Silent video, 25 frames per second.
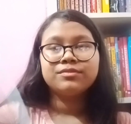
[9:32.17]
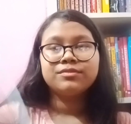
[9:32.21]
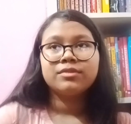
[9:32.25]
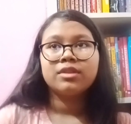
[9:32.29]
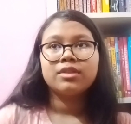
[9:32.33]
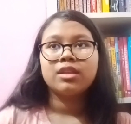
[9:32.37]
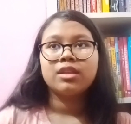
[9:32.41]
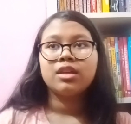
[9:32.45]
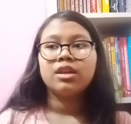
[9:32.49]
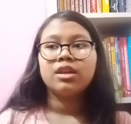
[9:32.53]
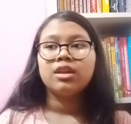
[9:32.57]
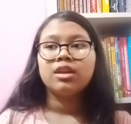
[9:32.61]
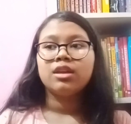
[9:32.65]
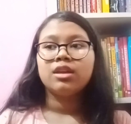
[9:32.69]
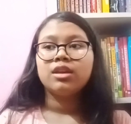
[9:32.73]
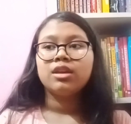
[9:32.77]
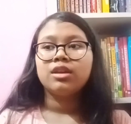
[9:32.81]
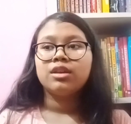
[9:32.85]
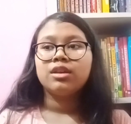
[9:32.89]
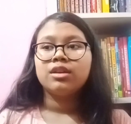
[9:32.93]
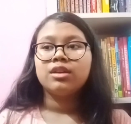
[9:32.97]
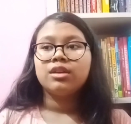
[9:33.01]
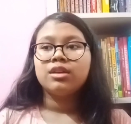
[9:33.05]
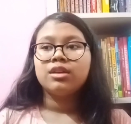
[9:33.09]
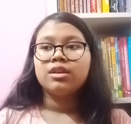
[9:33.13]

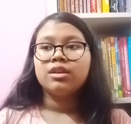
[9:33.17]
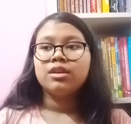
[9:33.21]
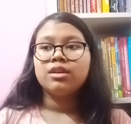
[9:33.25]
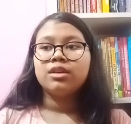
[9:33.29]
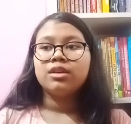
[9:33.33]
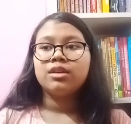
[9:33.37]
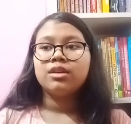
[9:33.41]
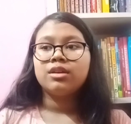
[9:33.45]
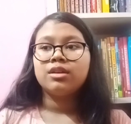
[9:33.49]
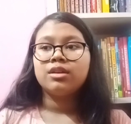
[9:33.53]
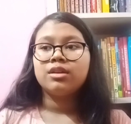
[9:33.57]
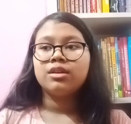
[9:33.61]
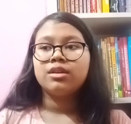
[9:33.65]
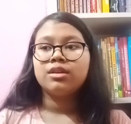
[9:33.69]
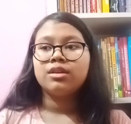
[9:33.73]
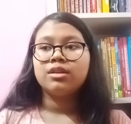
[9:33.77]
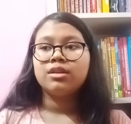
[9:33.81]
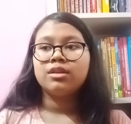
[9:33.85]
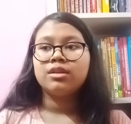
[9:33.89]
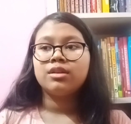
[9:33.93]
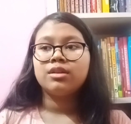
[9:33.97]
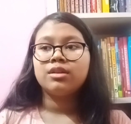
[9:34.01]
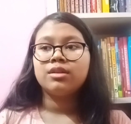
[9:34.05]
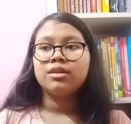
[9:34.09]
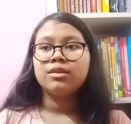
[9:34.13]

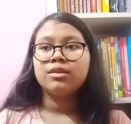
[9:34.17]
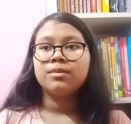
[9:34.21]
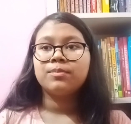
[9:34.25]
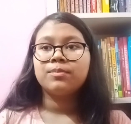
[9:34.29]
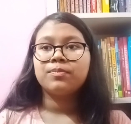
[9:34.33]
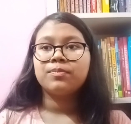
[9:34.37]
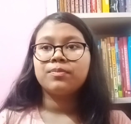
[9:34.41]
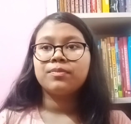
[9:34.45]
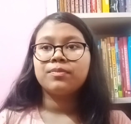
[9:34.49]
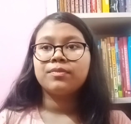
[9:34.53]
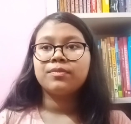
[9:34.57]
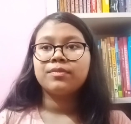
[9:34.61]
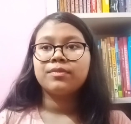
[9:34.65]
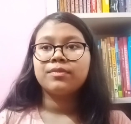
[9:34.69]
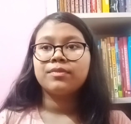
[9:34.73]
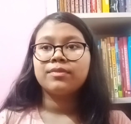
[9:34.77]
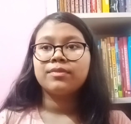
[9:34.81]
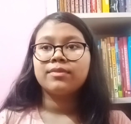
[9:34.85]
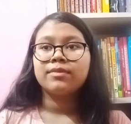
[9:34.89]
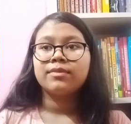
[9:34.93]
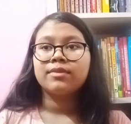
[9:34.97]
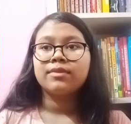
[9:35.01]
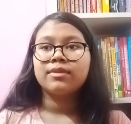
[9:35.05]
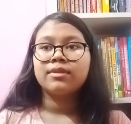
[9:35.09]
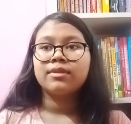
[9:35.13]

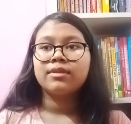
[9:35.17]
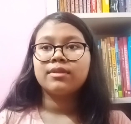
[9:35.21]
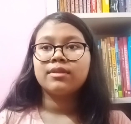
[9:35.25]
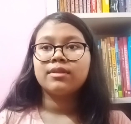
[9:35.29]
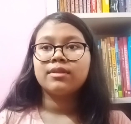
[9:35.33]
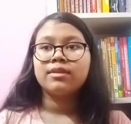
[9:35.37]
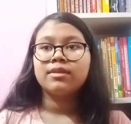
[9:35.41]
Nobody speaks.